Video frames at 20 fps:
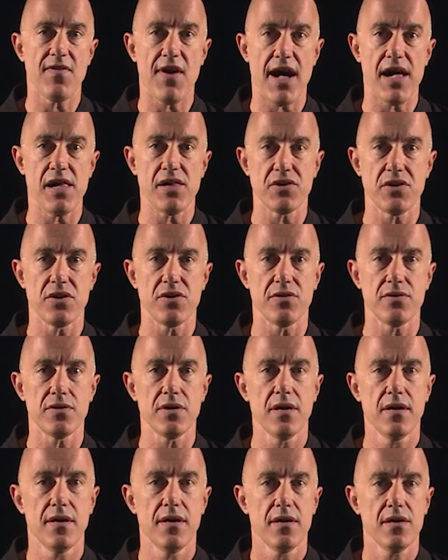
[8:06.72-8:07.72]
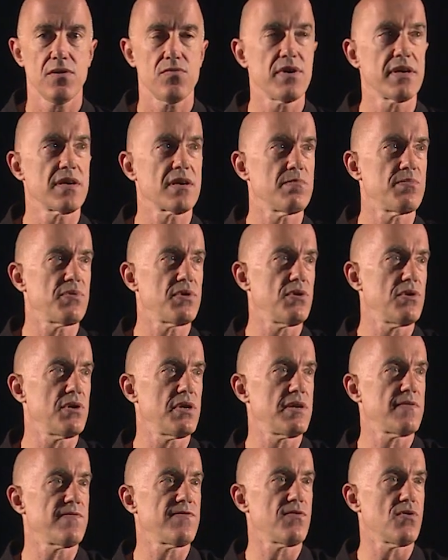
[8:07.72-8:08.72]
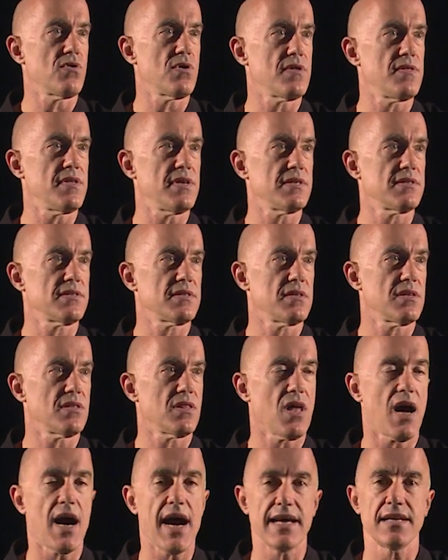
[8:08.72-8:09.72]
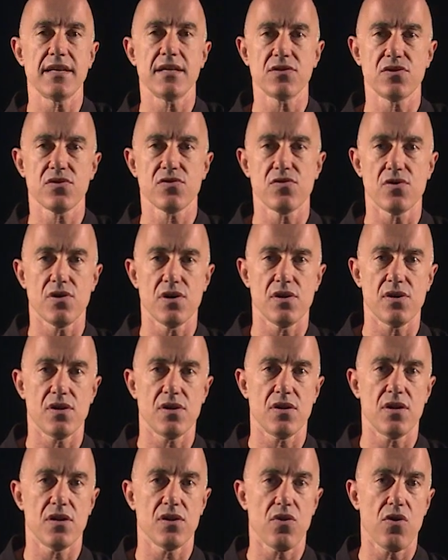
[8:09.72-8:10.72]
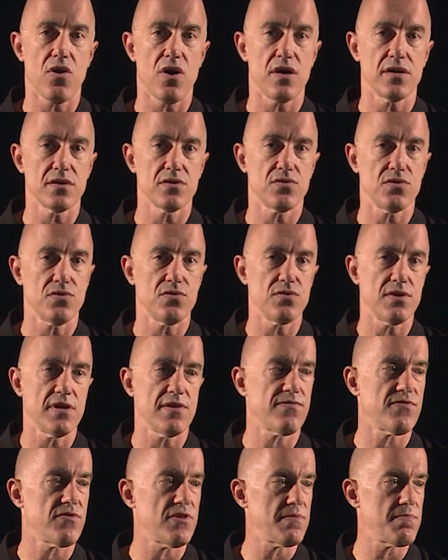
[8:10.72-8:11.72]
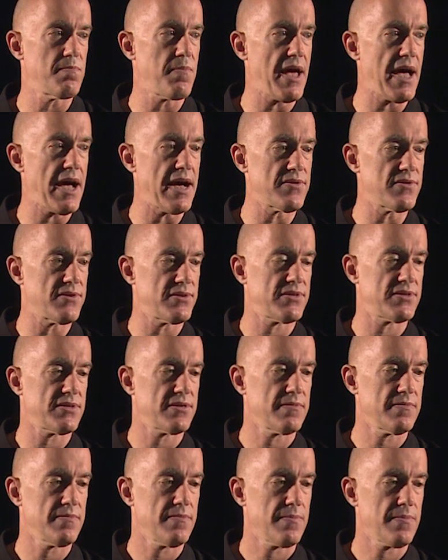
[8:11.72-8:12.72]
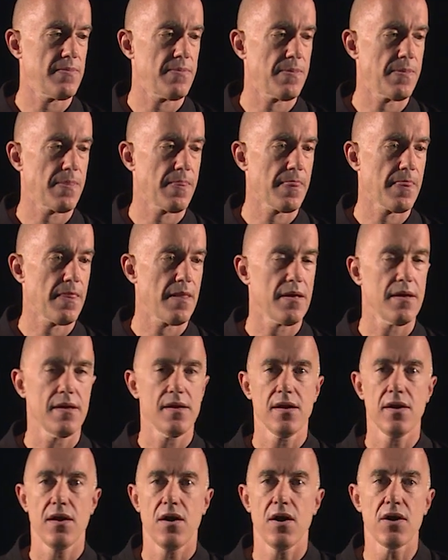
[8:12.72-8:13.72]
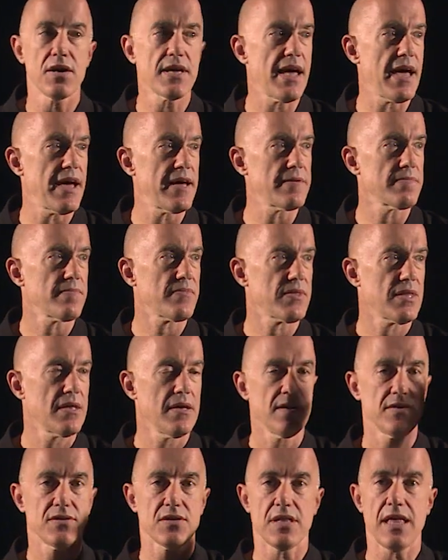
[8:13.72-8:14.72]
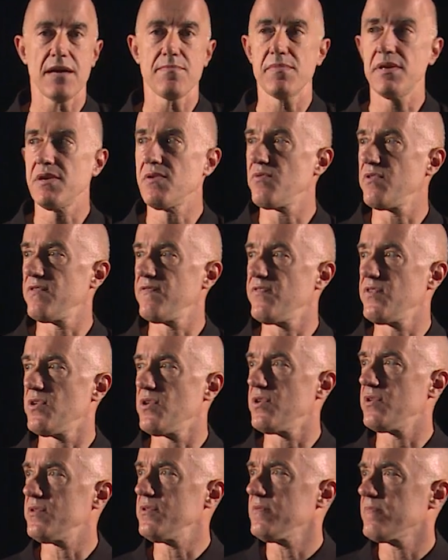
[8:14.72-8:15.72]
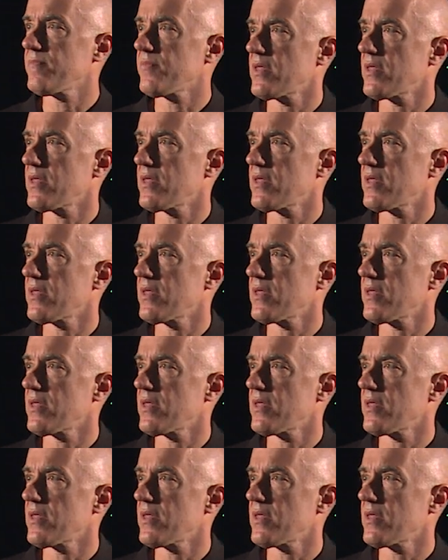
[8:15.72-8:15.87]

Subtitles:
value we computed for this line integral along two different paths. Okay, so let me review.